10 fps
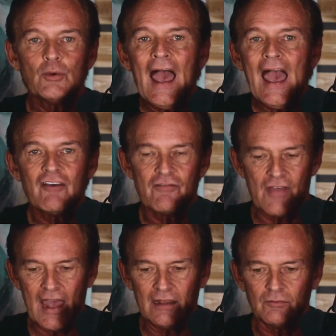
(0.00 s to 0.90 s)
have
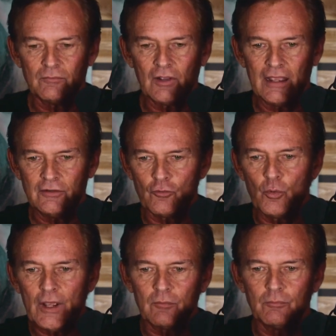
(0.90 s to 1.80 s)
that kind of
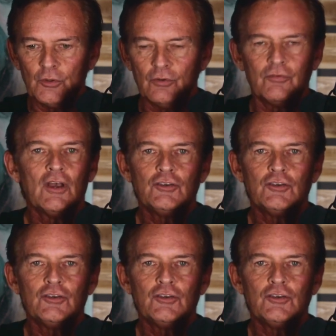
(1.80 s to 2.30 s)
quick move,